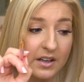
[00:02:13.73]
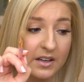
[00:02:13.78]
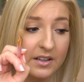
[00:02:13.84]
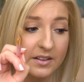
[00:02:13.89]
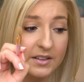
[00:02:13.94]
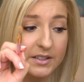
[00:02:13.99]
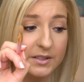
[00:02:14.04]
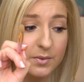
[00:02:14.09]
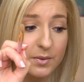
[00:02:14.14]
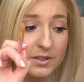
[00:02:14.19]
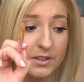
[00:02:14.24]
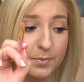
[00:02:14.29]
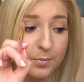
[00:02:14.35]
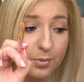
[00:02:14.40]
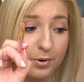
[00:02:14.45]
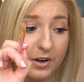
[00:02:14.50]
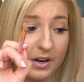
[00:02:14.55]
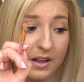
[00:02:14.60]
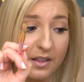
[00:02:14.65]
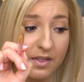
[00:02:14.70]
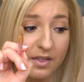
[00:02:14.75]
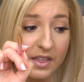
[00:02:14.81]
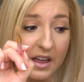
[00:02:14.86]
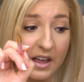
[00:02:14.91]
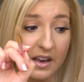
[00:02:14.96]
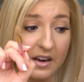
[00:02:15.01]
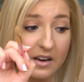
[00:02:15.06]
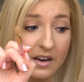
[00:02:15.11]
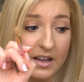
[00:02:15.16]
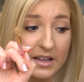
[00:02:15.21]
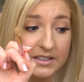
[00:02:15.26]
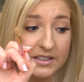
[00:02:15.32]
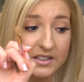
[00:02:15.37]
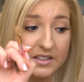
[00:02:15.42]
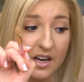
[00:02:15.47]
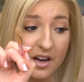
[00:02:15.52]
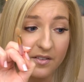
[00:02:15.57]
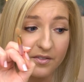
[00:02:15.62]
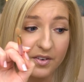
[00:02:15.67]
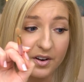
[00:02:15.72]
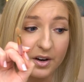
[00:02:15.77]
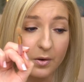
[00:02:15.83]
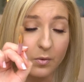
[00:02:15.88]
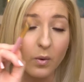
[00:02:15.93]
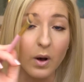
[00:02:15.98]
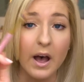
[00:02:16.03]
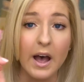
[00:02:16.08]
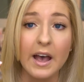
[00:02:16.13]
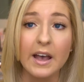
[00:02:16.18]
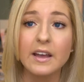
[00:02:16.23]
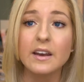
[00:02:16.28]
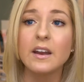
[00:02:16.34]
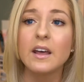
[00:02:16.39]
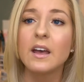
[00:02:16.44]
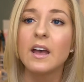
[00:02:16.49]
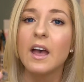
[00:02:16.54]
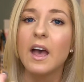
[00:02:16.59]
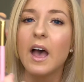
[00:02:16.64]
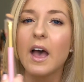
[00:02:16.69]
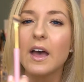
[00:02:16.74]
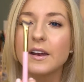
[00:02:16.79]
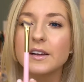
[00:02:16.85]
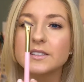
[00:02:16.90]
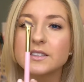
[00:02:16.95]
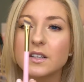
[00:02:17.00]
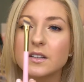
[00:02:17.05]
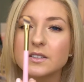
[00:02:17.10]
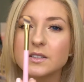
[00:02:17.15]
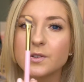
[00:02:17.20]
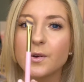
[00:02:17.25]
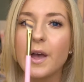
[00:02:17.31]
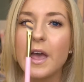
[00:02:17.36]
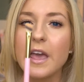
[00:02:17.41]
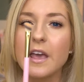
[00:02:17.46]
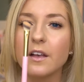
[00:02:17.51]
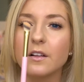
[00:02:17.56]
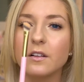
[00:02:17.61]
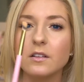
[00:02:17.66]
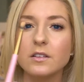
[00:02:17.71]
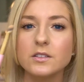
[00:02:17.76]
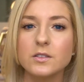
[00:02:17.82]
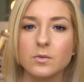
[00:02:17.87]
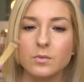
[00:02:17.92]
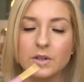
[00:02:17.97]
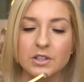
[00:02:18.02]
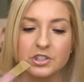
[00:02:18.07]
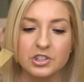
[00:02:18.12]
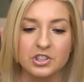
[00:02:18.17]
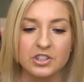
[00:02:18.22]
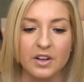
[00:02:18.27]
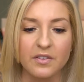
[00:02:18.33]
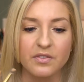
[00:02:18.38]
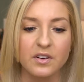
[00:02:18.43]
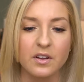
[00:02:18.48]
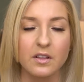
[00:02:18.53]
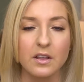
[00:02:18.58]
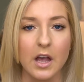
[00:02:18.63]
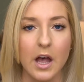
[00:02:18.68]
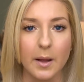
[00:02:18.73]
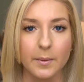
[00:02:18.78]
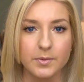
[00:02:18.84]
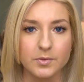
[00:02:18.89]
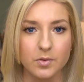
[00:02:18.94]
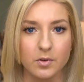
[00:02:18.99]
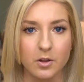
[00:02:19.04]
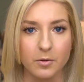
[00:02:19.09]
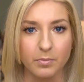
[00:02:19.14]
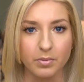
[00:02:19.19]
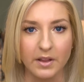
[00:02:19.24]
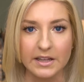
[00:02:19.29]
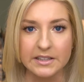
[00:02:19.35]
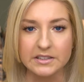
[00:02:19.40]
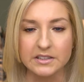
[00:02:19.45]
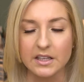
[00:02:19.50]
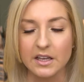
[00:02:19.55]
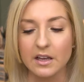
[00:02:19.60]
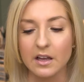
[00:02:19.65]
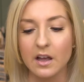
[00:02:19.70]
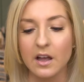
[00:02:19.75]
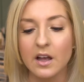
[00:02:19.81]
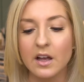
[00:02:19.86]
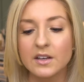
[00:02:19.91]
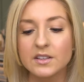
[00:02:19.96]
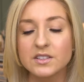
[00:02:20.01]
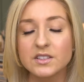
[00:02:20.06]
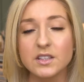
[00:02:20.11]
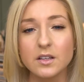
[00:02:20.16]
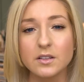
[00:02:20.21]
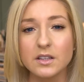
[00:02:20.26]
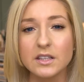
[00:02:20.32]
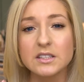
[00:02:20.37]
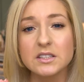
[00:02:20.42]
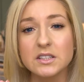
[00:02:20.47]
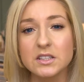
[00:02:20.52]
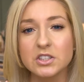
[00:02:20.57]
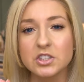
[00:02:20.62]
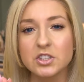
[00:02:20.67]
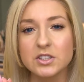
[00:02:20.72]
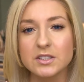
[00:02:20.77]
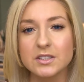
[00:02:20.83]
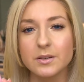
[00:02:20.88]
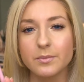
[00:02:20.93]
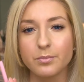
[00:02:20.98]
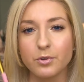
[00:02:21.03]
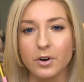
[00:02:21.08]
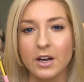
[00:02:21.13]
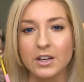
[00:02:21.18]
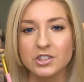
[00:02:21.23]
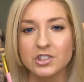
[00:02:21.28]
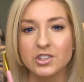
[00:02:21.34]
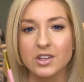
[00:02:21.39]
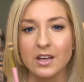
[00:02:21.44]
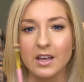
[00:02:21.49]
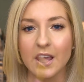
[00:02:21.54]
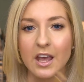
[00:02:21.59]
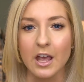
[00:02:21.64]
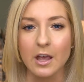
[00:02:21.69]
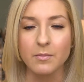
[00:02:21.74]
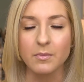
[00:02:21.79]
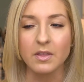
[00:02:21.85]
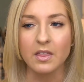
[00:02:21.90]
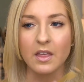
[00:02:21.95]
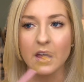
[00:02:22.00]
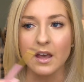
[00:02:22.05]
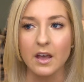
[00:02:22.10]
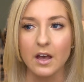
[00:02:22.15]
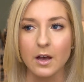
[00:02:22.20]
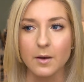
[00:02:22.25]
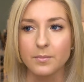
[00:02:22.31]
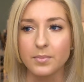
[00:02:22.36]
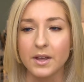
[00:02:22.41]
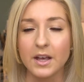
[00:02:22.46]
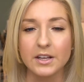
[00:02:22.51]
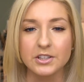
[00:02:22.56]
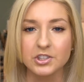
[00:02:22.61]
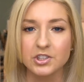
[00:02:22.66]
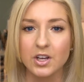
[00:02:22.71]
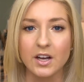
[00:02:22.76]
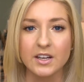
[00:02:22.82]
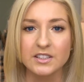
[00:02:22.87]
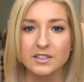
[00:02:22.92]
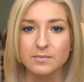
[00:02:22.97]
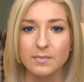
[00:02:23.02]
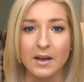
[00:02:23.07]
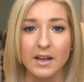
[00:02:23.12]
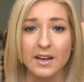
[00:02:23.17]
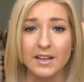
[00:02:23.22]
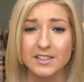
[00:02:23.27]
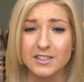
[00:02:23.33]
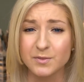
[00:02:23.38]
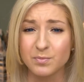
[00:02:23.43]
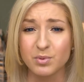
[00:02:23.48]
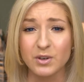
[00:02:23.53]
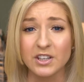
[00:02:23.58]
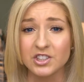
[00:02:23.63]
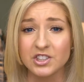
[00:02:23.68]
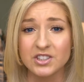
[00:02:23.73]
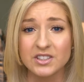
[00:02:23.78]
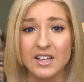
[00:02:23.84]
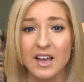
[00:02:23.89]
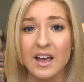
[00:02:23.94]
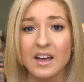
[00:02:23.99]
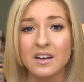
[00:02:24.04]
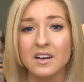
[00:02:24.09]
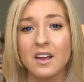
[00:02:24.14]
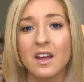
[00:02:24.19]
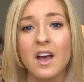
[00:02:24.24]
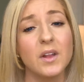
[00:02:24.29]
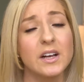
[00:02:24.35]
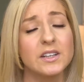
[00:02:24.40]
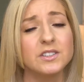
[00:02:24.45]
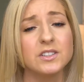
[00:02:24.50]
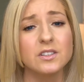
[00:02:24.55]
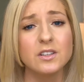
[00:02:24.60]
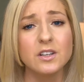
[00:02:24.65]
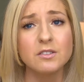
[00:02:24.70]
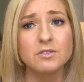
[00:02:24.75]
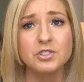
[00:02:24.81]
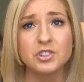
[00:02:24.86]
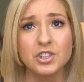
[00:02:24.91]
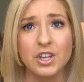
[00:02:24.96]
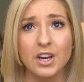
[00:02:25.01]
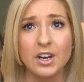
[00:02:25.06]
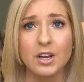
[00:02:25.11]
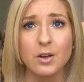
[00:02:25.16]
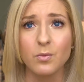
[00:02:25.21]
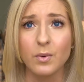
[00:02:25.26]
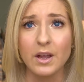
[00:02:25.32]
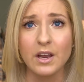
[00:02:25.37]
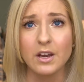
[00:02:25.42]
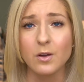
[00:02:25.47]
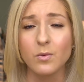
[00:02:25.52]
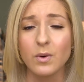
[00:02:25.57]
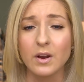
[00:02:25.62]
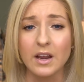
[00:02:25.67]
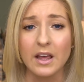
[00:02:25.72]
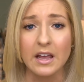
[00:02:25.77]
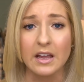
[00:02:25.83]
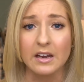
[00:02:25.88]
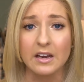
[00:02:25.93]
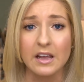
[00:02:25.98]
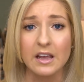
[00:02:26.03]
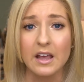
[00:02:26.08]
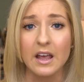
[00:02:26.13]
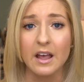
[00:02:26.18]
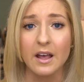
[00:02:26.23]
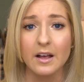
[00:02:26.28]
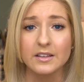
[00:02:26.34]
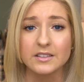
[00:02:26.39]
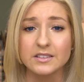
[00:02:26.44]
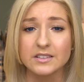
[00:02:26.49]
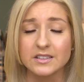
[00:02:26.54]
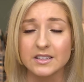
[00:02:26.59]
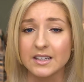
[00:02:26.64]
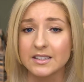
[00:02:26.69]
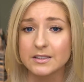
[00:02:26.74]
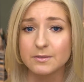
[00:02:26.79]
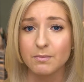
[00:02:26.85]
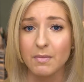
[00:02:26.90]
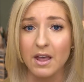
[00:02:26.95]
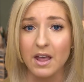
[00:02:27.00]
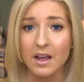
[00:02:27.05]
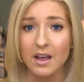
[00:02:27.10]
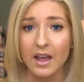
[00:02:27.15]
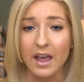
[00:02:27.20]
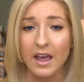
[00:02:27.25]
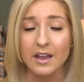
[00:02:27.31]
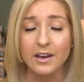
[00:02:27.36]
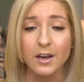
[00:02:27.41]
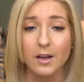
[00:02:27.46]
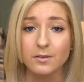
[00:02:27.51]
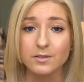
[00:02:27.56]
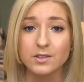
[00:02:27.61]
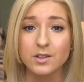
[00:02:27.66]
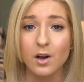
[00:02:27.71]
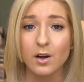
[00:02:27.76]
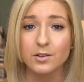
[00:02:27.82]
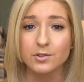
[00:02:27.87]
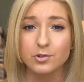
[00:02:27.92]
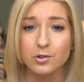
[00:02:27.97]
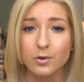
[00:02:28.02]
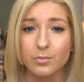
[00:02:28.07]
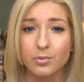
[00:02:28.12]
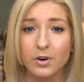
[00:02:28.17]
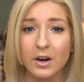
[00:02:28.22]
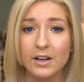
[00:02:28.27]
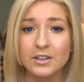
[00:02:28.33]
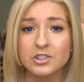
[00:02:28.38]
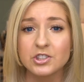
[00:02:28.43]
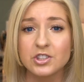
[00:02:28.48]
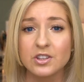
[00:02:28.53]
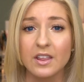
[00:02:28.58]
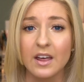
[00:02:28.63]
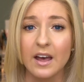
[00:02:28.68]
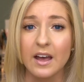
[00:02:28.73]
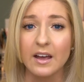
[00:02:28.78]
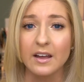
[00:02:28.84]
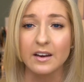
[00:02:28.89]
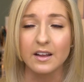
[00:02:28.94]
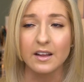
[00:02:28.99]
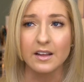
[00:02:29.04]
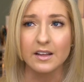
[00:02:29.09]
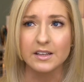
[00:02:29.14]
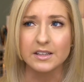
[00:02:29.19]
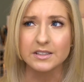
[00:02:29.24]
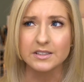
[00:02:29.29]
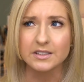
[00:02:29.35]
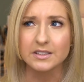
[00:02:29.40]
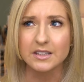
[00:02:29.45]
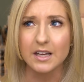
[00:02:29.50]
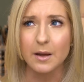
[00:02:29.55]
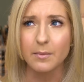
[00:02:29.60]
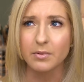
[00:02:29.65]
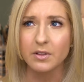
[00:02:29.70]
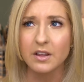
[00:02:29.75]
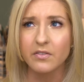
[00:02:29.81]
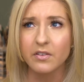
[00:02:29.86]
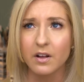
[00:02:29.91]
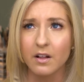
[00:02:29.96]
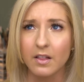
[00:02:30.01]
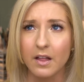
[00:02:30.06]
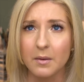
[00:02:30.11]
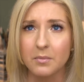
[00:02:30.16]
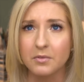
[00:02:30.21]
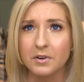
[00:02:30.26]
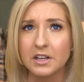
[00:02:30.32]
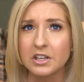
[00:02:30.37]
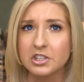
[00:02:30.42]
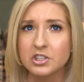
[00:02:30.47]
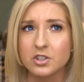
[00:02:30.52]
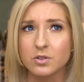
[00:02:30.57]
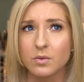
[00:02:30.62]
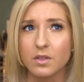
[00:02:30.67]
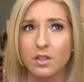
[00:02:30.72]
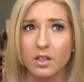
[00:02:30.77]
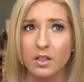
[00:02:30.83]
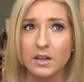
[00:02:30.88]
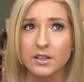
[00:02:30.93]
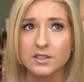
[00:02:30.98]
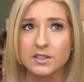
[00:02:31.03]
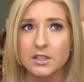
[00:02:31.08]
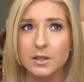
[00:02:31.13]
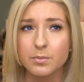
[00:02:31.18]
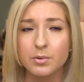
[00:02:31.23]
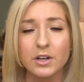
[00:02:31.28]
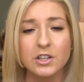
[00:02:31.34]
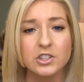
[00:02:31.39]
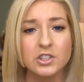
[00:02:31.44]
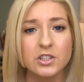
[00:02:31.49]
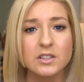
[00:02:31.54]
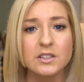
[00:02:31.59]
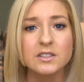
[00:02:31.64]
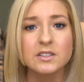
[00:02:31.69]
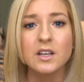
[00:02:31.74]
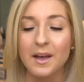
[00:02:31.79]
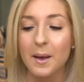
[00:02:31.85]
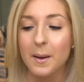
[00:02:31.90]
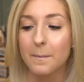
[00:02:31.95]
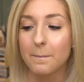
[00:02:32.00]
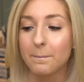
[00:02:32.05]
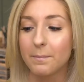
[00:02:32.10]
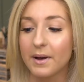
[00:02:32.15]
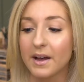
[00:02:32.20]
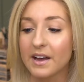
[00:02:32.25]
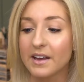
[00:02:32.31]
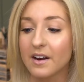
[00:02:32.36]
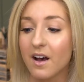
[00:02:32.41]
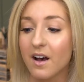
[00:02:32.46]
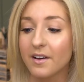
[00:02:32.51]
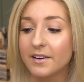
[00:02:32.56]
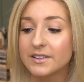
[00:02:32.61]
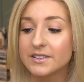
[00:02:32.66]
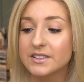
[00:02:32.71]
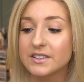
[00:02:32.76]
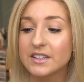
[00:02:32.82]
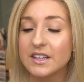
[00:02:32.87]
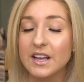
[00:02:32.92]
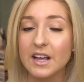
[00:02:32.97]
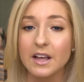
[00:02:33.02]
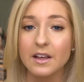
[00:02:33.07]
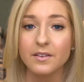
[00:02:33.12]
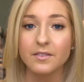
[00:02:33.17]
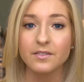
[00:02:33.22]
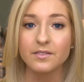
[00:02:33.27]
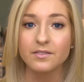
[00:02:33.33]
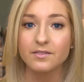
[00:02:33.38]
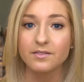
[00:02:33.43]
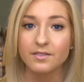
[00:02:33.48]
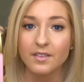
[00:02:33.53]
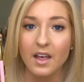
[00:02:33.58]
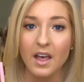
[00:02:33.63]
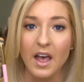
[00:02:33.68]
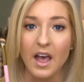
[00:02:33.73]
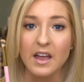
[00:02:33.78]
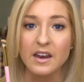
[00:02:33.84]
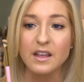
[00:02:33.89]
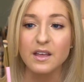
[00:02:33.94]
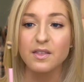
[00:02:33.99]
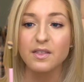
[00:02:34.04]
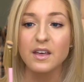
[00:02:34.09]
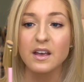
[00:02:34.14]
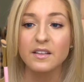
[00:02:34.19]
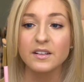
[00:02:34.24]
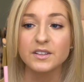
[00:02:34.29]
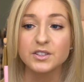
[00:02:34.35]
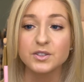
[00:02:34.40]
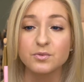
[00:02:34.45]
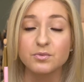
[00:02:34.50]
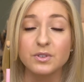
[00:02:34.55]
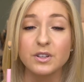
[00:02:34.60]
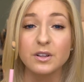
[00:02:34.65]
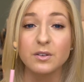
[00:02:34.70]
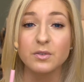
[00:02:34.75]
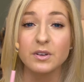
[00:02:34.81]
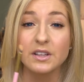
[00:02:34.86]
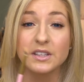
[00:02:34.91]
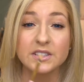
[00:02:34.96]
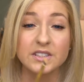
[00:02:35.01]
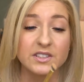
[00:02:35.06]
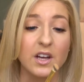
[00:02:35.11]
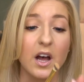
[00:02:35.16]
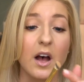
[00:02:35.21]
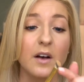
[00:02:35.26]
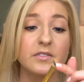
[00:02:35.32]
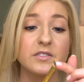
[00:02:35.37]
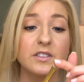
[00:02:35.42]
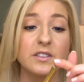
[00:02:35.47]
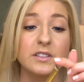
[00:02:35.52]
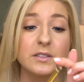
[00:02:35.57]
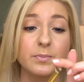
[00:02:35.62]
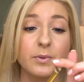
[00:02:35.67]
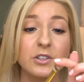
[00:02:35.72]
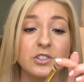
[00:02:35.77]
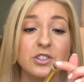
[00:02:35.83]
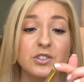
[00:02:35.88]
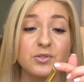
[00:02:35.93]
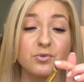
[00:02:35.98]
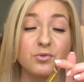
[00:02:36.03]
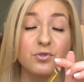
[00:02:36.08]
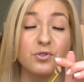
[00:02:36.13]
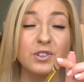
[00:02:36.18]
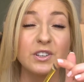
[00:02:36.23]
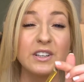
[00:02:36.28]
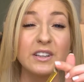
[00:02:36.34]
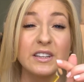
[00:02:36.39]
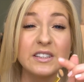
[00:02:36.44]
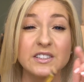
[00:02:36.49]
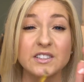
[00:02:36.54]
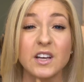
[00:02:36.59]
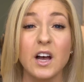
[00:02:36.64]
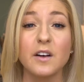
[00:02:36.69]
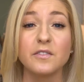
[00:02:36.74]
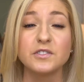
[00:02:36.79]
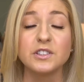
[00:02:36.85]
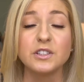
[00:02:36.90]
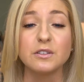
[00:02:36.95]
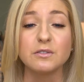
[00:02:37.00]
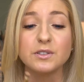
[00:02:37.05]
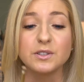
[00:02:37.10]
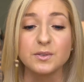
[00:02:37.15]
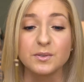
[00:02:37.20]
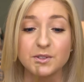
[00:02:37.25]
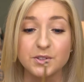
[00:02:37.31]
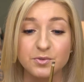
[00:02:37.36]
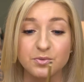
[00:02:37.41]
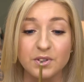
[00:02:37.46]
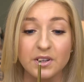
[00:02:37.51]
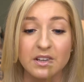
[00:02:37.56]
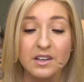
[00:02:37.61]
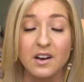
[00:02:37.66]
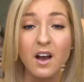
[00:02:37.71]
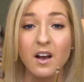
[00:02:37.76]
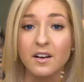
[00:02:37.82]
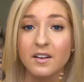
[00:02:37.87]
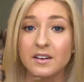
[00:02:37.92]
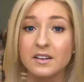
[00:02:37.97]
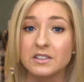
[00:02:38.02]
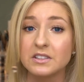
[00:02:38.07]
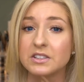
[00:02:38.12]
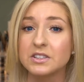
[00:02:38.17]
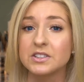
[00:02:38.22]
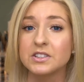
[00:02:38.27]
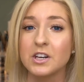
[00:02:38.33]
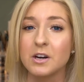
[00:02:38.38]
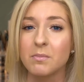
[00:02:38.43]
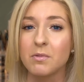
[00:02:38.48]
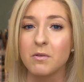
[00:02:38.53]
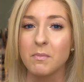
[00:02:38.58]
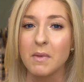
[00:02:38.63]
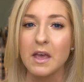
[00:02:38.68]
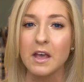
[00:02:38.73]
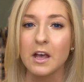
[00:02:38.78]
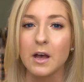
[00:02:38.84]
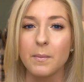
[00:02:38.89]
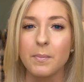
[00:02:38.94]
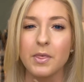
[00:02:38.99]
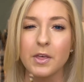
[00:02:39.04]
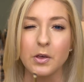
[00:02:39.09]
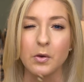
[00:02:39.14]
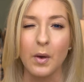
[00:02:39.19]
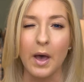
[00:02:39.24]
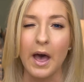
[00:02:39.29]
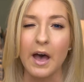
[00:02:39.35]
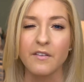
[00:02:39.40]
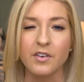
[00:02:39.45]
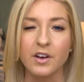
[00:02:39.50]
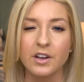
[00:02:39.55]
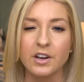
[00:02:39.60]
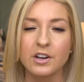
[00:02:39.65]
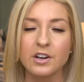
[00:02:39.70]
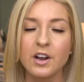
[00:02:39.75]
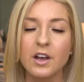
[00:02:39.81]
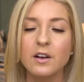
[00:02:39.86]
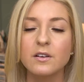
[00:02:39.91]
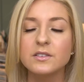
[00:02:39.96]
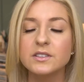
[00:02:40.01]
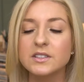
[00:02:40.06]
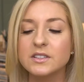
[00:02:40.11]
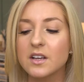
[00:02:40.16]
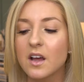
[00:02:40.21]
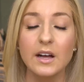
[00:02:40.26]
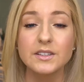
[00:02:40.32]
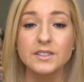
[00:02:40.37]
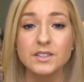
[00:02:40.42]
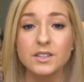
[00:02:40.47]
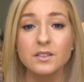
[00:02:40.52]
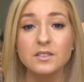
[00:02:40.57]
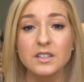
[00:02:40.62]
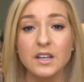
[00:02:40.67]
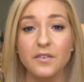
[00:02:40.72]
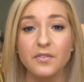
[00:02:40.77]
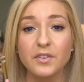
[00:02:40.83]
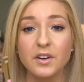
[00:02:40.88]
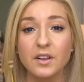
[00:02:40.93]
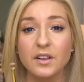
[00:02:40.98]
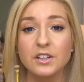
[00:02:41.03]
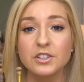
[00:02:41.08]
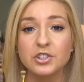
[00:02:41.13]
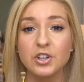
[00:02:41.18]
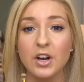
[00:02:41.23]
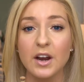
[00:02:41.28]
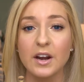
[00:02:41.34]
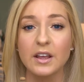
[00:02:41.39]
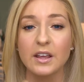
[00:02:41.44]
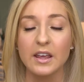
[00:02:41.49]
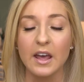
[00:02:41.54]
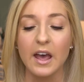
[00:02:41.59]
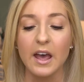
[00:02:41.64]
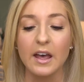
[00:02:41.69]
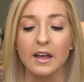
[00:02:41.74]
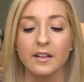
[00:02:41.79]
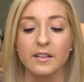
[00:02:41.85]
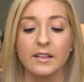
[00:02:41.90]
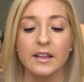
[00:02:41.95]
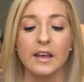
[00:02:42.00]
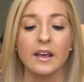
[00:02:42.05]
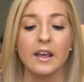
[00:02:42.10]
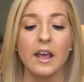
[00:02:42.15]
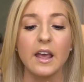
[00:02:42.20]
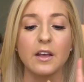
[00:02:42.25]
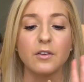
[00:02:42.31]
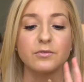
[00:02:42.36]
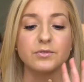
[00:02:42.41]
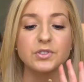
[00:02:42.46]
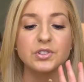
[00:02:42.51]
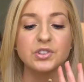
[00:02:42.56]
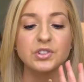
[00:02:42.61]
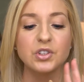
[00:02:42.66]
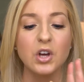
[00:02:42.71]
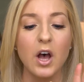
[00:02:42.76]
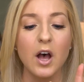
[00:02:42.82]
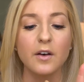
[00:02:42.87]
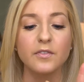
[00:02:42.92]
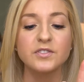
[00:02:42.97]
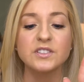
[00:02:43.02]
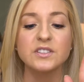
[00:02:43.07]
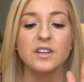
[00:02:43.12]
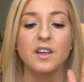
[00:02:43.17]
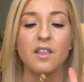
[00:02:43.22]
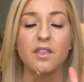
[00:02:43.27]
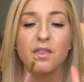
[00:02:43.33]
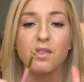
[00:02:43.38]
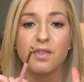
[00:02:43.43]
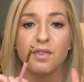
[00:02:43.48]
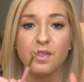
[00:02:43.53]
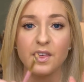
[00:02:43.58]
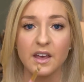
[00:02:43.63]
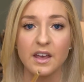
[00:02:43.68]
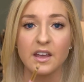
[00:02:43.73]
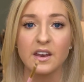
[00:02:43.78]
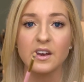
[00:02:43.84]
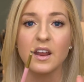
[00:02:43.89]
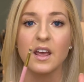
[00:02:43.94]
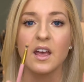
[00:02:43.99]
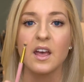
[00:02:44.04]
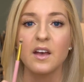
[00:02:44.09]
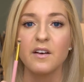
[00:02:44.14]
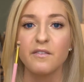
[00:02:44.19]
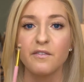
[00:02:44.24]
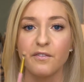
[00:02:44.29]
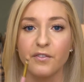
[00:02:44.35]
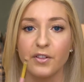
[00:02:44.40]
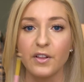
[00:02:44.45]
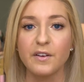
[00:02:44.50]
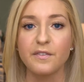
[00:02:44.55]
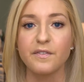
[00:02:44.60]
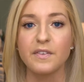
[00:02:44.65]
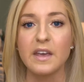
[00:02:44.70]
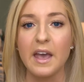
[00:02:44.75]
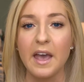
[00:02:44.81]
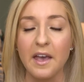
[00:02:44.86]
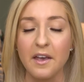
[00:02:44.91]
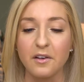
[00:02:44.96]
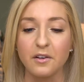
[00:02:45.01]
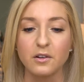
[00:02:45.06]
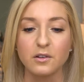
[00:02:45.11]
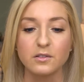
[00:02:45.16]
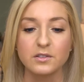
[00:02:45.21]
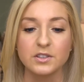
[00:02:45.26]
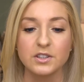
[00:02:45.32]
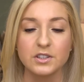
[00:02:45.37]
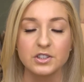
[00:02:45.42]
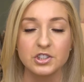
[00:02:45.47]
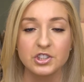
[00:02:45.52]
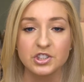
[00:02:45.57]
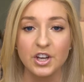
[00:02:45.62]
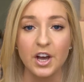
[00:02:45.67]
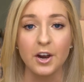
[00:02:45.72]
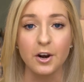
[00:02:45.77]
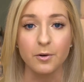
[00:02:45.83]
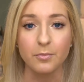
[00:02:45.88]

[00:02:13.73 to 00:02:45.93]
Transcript: This one's pretty thin, it's not very wide, and it's also angled, which definitely helps with the blending. So this is just a brush that came in like a BH Cosmetics brush set. I do know JD Wadey 180 does make a nose contour brush that is, I believe, a collaboration with Luxie brushes, but honestly, anything that's really, really soft, this brush is really soft too, so it's really not going to disturb the makeup that you have on your nose. And so definitely try to get like a soft, thin, fluffy, angled shadow